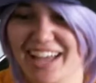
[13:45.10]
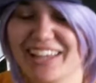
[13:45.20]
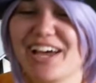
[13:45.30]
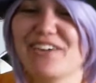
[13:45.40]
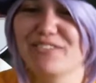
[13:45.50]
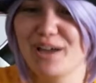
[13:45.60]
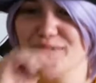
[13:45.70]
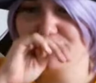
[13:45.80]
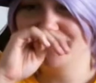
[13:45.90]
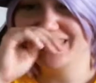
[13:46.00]
A lot of white
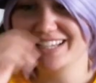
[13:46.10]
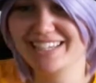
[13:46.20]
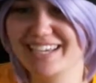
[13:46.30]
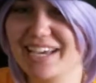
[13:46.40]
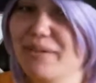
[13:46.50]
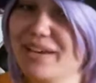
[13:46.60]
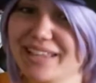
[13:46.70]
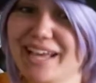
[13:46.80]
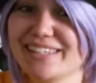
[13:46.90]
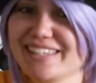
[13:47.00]
people dancing, I mean,
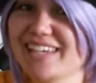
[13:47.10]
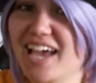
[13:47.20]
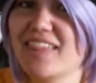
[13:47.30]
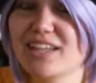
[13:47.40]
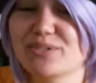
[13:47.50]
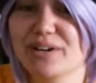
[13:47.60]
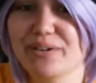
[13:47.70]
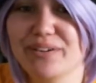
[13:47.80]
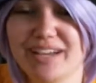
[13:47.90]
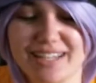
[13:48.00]
that's what
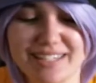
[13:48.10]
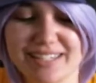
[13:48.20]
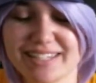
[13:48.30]
it was.